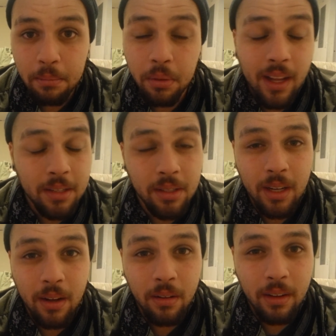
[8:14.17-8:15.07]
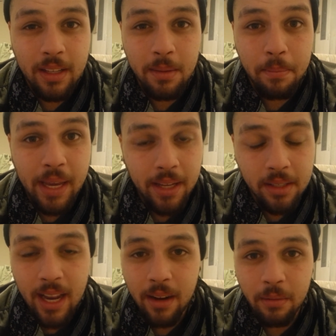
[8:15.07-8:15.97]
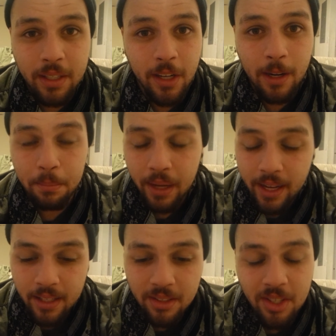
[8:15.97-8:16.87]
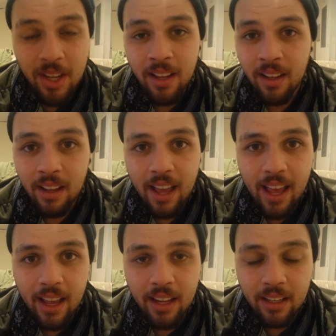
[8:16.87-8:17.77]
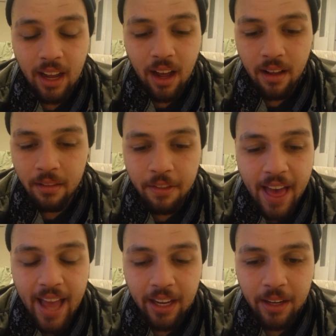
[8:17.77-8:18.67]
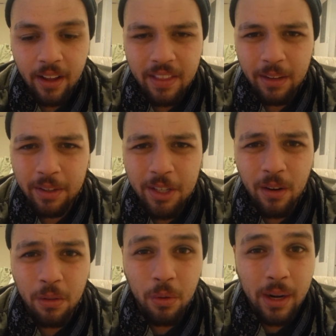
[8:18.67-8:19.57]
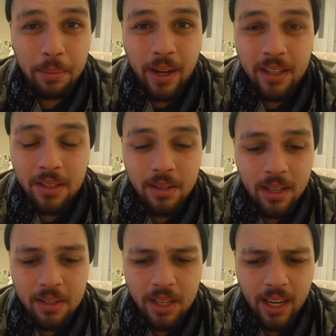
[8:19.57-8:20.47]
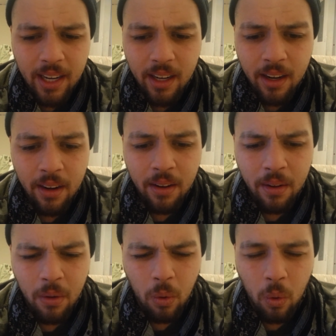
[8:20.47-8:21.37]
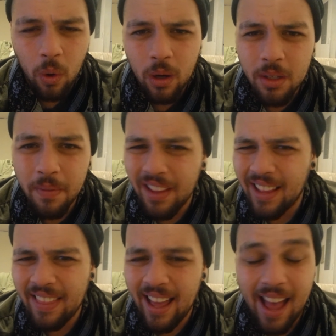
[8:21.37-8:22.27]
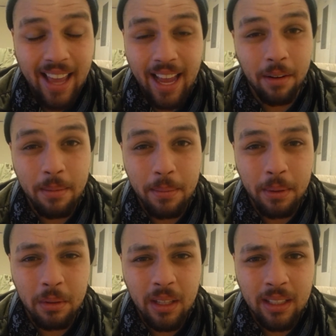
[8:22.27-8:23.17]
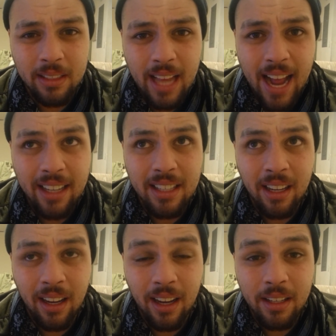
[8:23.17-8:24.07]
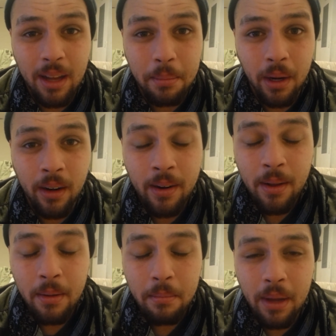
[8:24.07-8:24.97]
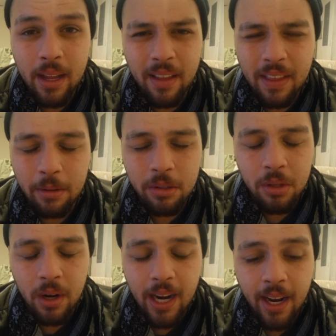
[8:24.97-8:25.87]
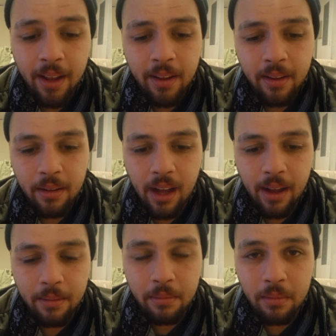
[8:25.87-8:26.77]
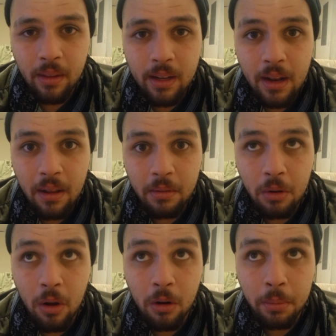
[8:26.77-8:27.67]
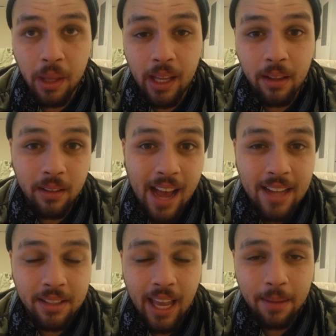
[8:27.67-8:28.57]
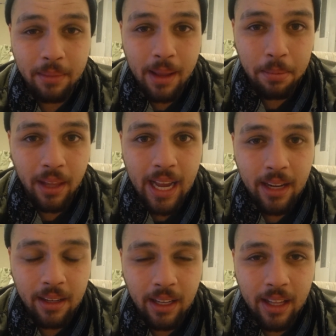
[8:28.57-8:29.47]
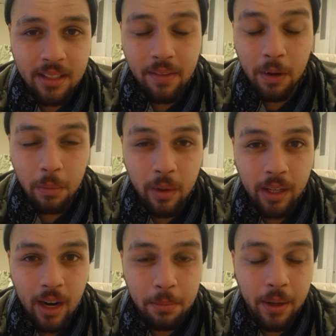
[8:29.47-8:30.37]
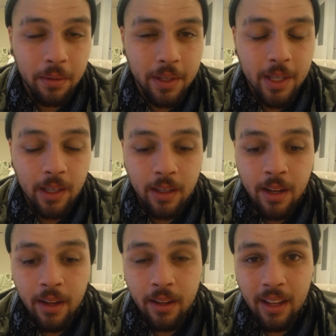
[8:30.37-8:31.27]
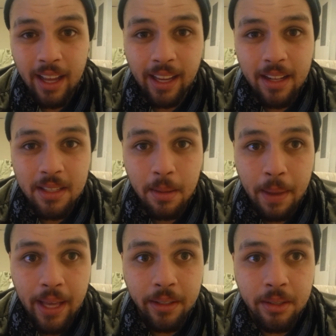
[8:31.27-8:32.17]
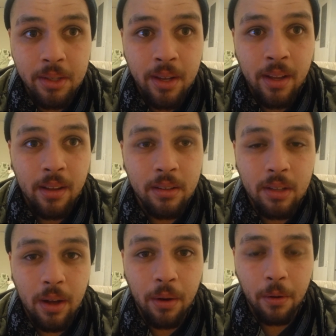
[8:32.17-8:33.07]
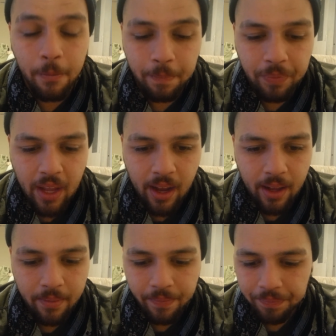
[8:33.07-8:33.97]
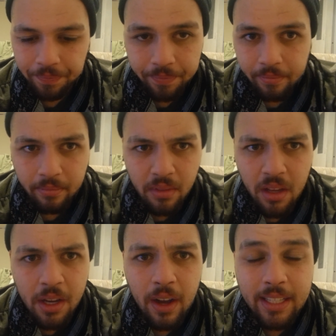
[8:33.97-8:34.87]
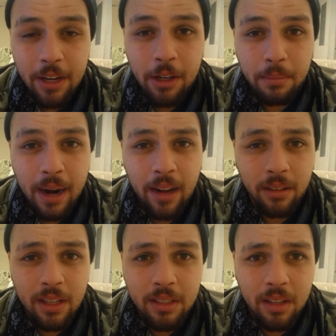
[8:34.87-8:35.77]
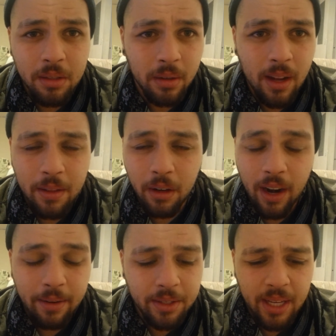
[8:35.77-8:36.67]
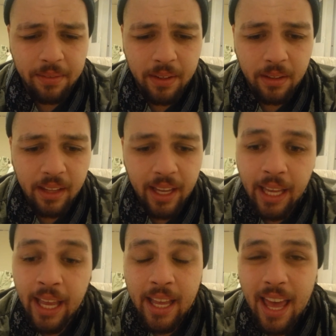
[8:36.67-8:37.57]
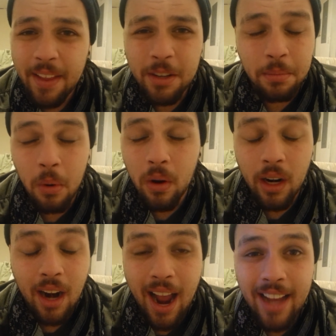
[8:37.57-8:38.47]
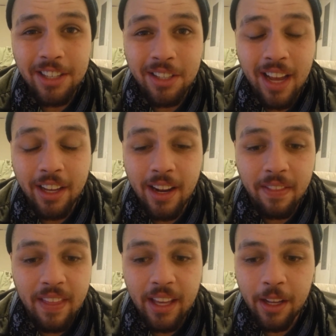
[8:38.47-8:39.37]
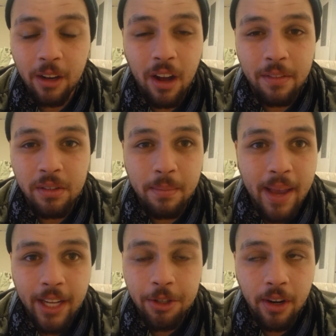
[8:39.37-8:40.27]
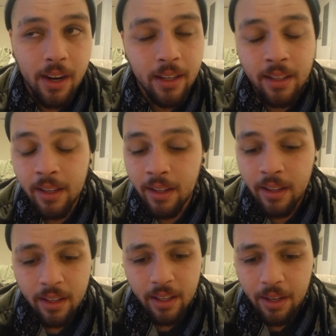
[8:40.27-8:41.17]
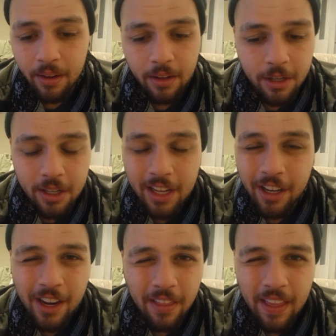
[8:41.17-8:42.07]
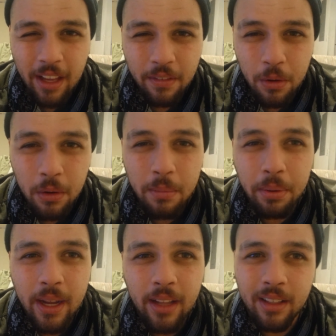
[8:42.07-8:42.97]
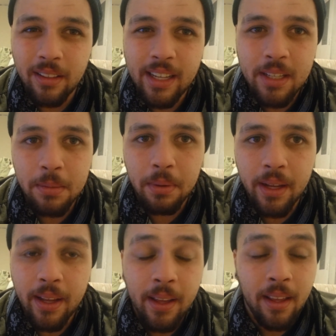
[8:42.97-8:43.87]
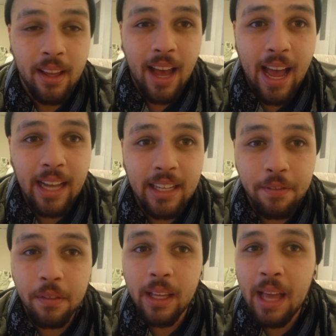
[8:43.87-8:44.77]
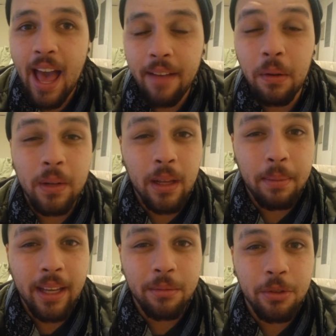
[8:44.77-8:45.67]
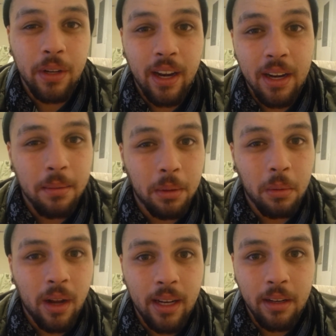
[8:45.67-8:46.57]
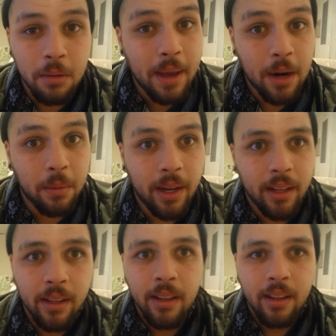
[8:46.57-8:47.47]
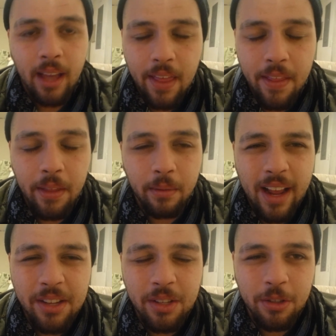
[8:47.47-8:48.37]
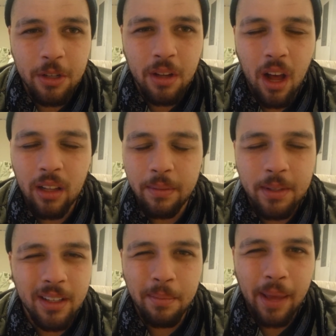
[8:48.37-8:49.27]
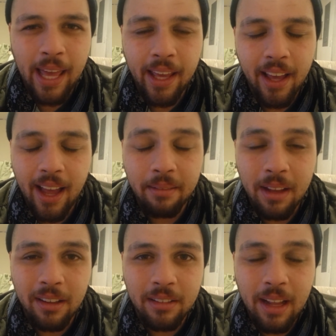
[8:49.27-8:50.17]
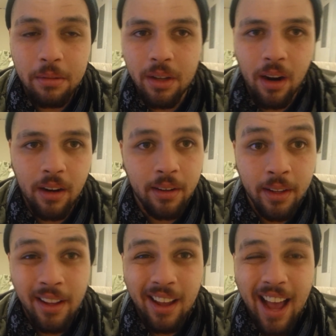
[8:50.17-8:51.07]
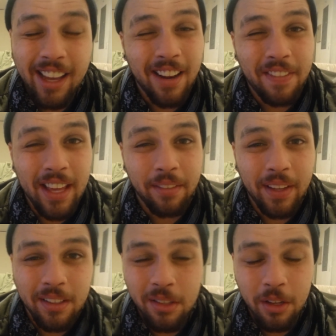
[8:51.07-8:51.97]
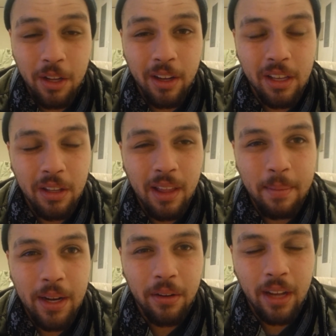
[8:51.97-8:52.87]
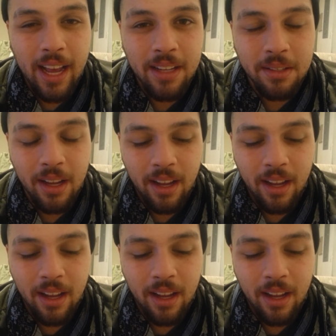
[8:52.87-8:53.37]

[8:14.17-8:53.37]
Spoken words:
Plus, he's a beast at returning punts and all of that. I think he returned 3 punts this year or something like that. I can't remember the exact number, but I think it was 3. Notably, the last game they played, a 71-yard punt return against the Bengals. So, Antonio Brown is also another great receiver in the league. And there's more. I couldn't think. Obviously Megatron. I couldn't think of who to put on the list, but I definitely have Odell Beckham Jr. at number 1, no matter what. And then the rest is just all up to debate. That was hard. I couldn't think of it. So, you let me know, guys.